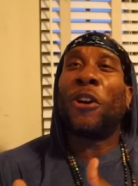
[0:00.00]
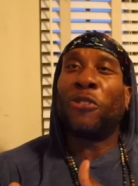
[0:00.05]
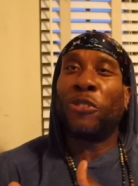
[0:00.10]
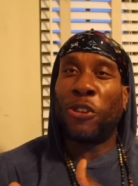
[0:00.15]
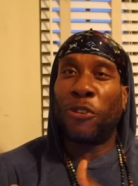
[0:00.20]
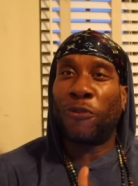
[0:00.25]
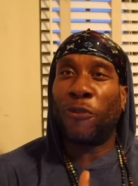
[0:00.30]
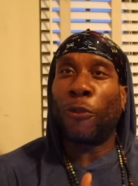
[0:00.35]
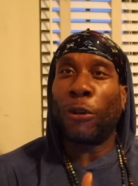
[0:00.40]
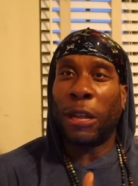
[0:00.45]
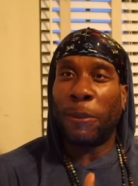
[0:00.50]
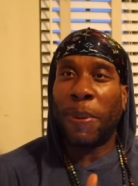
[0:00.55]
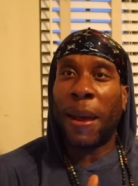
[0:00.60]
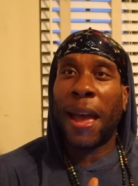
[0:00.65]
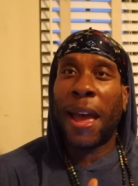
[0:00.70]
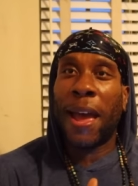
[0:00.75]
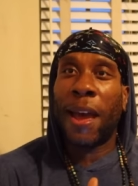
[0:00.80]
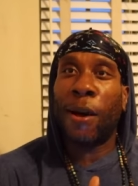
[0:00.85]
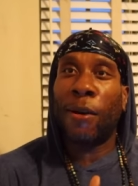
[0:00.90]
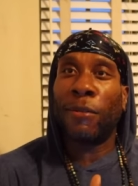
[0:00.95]
hundred forty
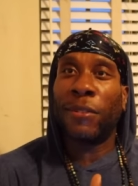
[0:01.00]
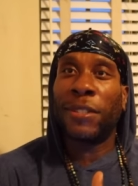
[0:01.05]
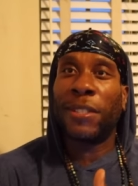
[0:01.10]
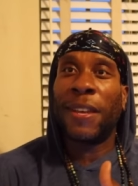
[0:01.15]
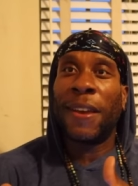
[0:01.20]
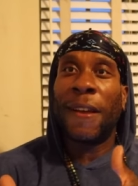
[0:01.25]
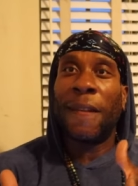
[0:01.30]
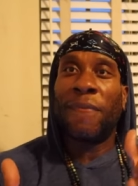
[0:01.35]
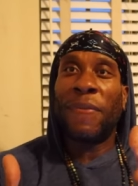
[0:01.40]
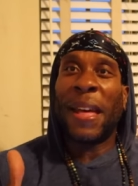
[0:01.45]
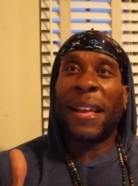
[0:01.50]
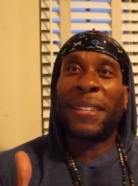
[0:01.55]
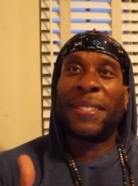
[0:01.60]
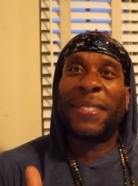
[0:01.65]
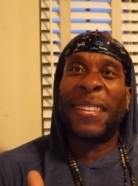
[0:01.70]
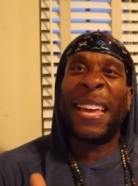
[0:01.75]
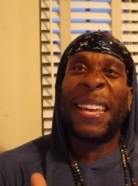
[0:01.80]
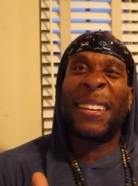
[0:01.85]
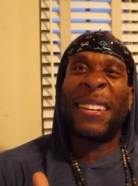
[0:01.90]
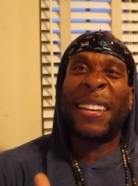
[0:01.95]
pounds,
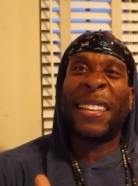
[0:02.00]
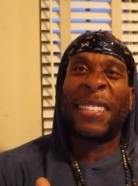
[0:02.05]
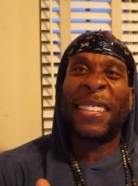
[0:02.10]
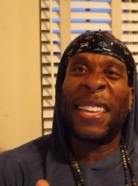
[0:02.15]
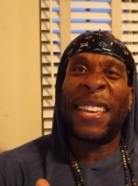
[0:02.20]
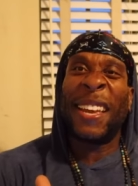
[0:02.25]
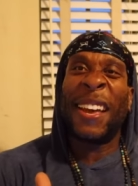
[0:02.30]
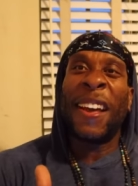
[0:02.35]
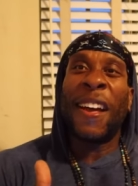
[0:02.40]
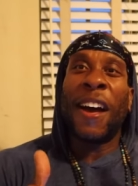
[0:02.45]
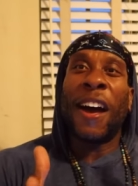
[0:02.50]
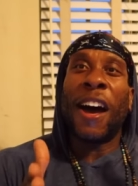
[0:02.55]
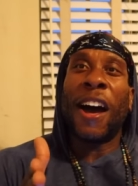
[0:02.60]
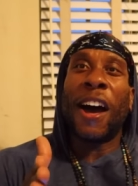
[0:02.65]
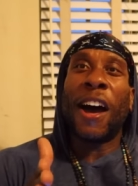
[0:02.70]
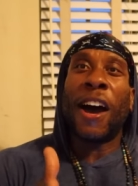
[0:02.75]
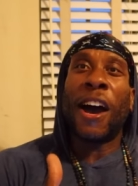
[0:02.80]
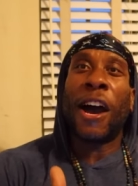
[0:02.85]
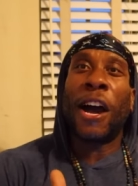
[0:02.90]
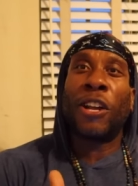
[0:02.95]
that's technically
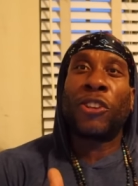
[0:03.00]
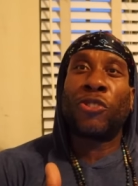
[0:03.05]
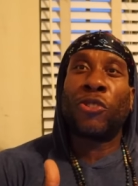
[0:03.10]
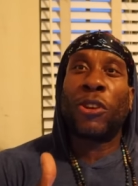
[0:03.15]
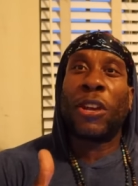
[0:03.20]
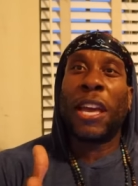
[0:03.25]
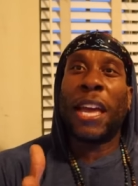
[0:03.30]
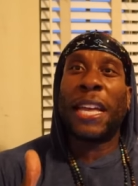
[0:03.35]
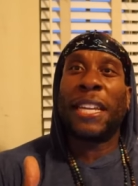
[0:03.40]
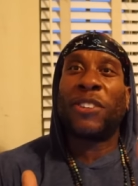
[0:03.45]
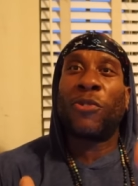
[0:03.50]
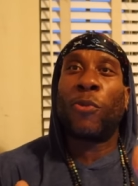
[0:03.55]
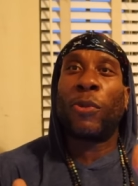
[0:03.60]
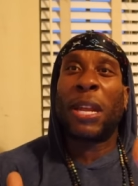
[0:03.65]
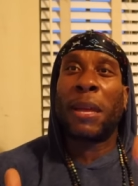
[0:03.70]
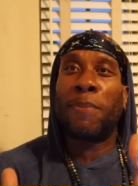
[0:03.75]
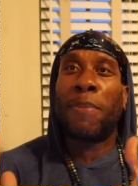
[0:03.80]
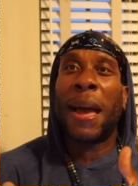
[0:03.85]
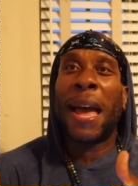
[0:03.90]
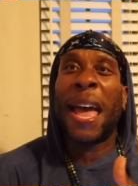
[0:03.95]
one hundred
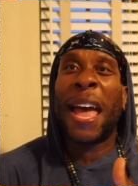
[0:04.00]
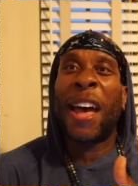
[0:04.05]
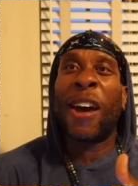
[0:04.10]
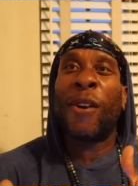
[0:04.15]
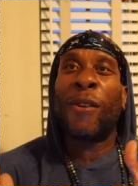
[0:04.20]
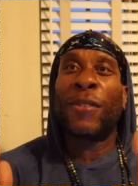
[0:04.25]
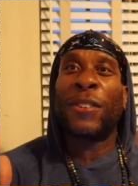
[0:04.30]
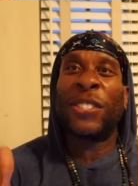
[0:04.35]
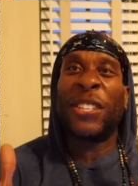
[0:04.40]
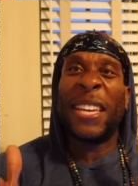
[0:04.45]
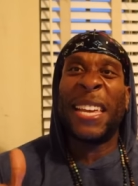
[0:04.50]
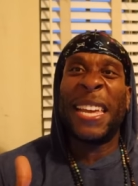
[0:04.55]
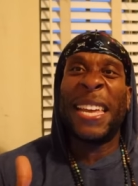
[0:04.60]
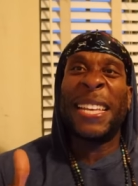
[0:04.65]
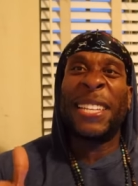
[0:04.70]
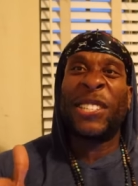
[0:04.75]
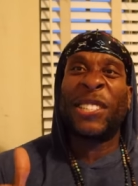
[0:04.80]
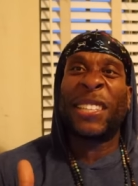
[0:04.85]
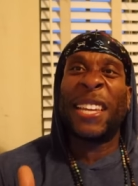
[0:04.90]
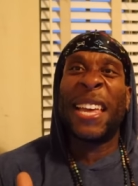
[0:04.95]
twenty pounds
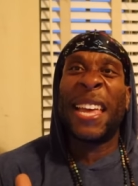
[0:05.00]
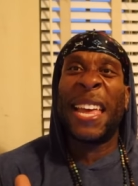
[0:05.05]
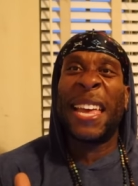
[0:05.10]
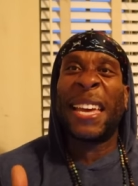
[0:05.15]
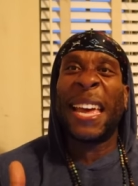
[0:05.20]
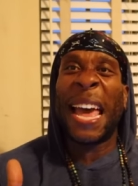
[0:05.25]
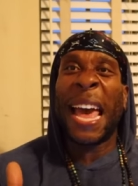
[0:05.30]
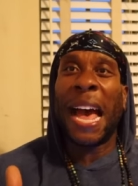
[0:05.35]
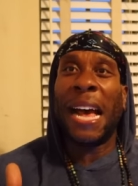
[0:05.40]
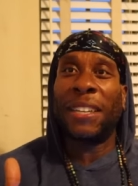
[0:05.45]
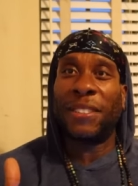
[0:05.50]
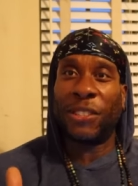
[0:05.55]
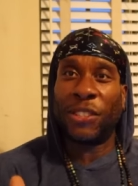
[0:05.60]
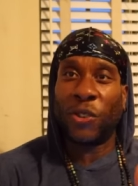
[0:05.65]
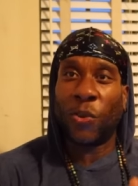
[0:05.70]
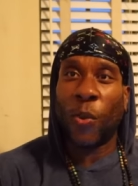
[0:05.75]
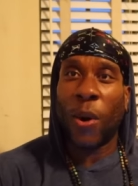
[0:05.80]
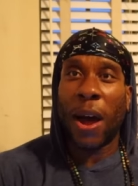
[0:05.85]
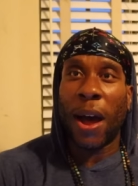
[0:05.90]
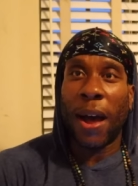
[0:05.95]
each leg has to
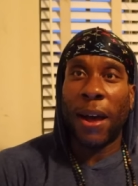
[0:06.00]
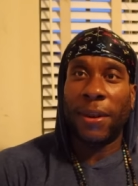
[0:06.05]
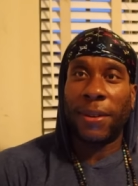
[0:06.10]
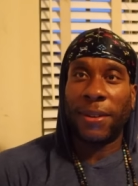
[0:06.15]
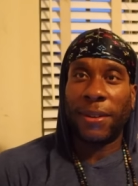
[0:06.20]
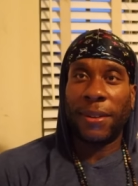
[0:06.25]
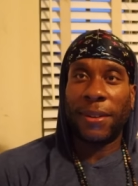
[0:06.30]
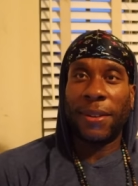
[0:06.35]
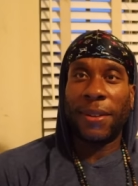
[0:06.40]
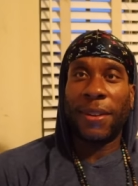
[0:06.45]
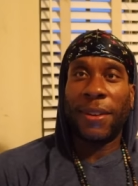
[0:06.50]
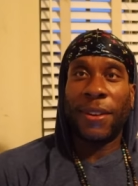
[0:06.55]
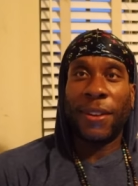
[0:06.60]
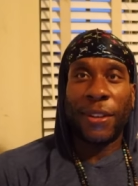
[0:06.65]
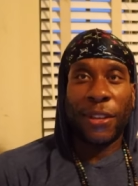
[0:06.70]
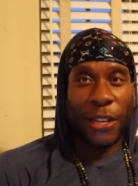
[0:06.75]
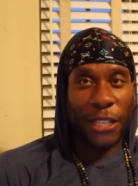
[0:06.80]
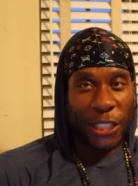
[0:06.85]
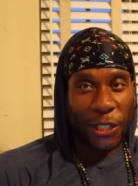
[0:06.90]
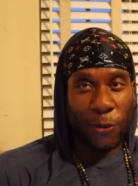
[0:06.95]
squat.
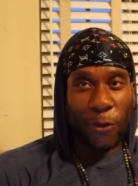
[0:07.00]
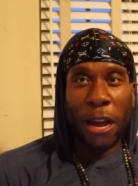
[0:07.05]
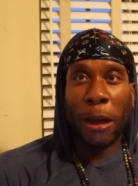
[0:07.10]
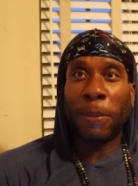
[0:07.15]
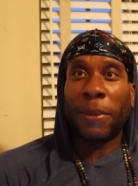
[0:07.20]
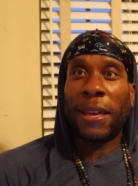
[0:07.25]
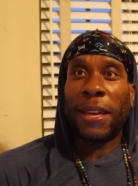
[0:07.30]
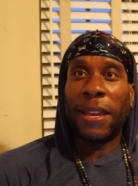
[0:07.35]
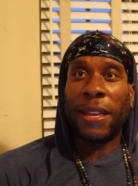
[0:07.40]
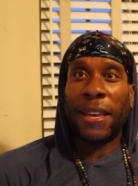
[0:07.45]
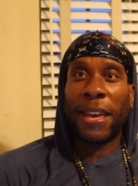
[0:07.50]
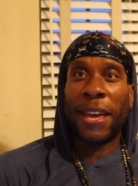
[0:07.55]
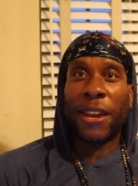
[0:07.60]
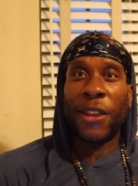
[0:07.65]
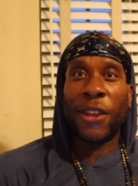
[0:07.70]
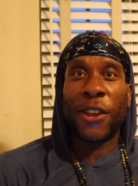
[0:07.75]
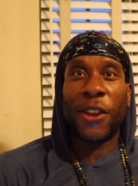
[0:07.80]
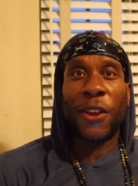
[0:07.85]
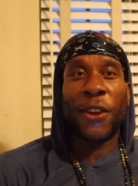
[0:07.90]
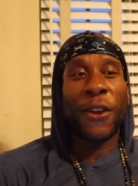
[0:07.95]
You see what I'm getting
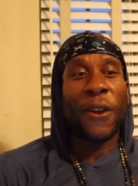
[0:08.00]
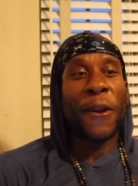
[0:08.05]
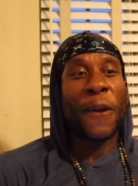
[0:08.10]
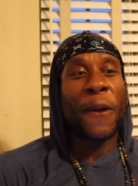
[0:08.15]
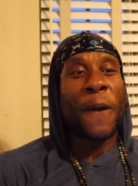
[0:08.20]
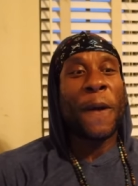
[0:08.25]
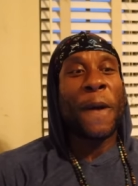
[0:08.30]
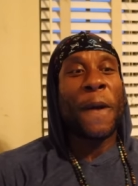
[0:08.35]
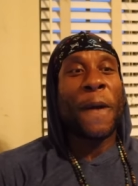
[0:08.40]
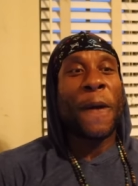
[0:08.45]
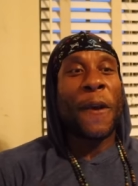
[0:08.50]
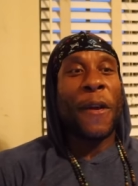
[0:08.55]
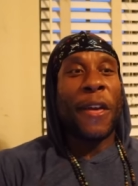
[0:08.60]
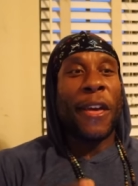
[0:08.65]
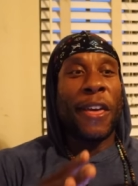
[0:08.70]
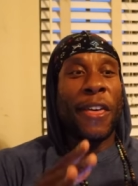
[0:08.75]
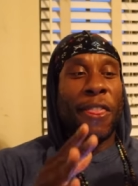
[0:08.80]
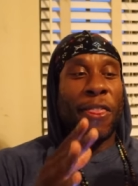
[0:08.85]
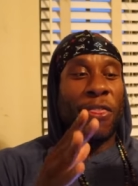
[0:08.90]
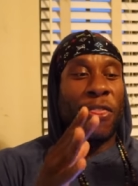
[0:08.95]
at here?
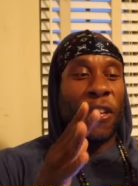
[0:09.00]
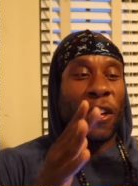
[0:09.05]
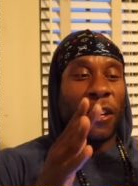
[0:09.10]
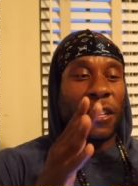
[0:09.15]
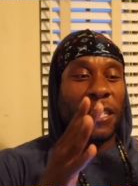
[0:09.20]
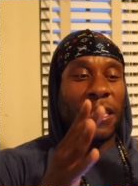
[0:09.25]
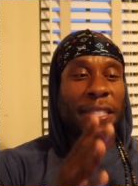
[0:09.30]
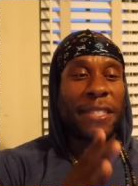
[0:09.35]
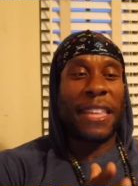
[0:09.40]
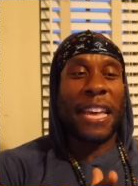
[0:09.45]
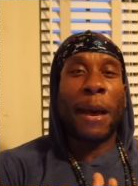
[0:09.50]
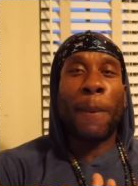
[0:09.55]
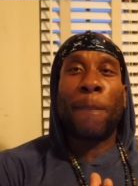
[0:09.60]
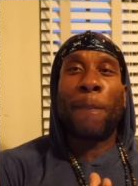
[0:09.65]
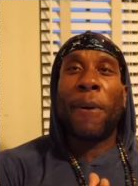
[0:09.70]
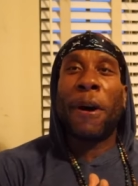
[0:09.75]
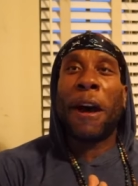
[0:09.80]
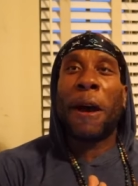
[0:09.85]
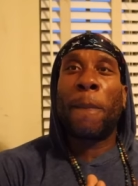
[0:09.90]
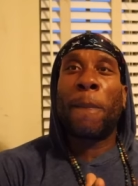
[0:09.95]
The
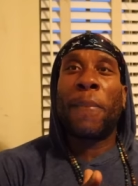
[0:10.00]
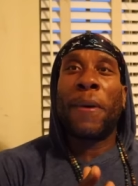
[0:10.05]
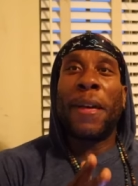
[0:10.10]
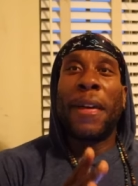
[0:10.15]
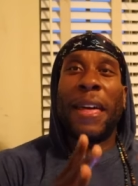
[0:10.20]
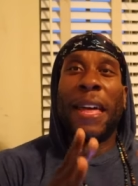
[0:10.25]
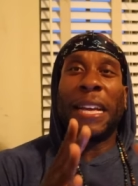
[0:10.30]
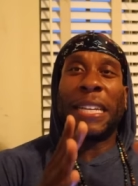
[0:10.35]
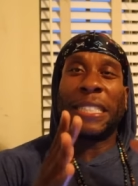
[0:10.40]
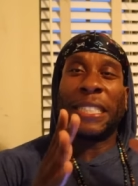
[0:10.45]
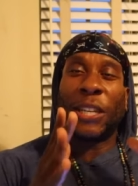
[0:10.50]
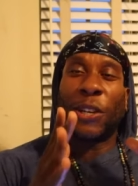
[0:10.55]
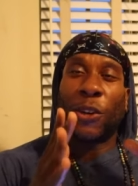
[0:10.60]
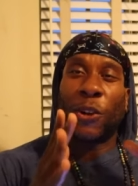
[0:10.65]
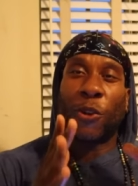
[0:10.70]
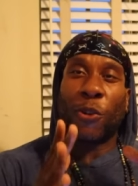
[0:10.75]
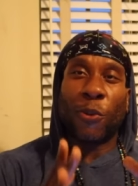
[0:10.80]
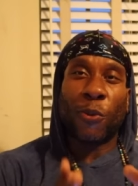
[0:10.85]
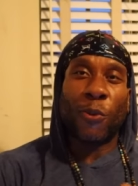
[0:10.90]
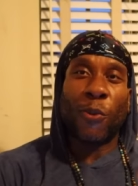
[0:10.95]
step up is a
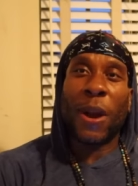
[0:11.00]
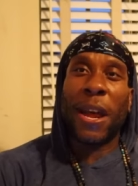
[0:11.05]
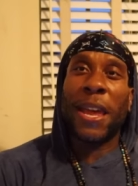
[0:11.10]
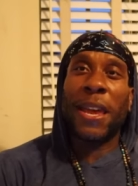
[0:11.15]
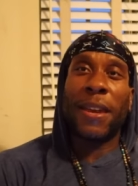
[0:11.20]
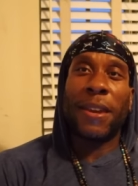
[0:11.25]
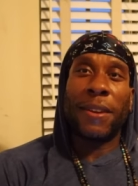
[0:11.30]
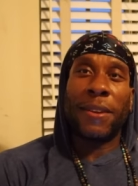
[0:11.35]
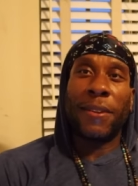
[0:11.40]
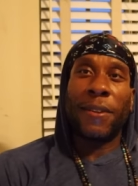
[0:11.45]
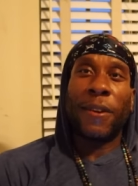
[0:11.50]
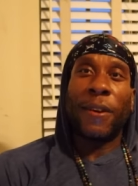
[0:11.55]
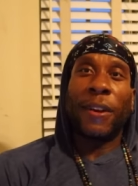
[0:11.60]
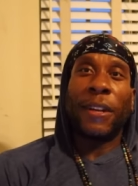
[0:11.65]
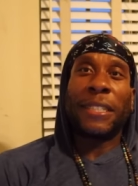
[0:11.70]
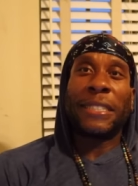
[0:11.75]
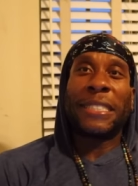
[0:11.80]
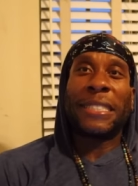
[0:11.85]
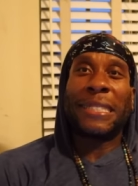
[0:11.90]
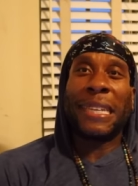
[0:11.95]
great
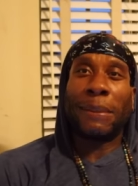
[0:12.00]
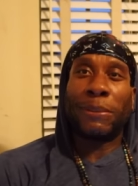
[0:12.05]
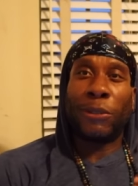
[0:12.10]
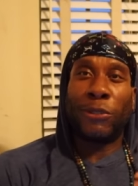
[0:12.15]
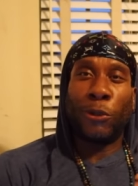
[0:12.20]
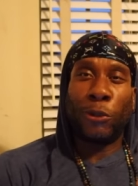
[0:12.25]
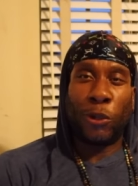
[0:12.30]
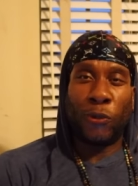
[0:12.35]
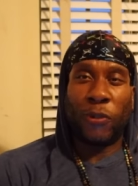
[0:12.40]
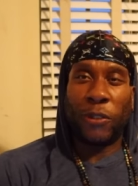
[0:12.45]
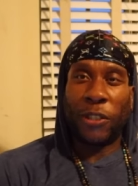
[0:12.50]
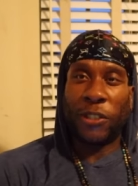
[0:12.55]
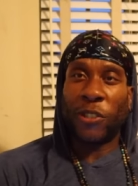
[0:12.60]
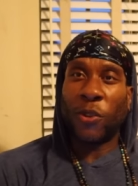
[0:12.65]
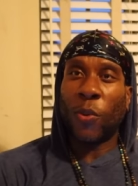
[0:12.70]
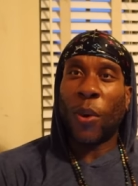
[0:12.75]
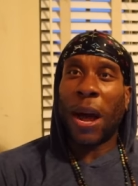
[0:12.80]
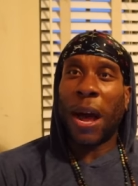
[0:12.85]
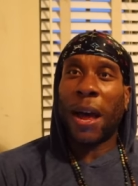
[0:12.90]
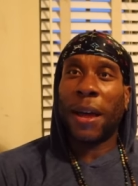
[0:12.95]
substitution for the
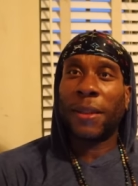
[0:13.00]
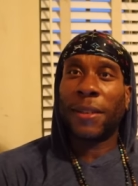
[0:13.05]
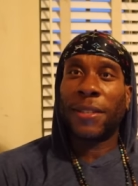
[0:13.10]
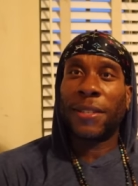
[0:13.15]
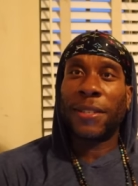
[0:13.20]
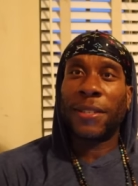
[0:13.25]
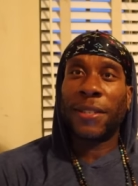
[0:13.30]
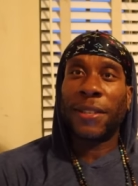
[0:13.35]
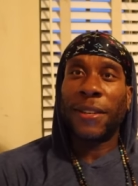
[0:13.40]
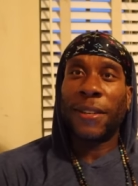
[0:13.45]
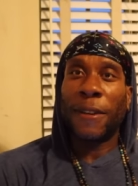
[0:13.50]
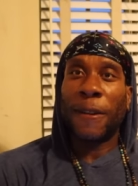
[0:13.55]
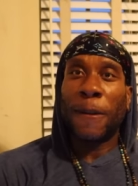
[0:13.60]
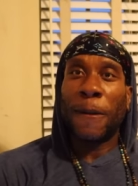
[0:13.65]
squats.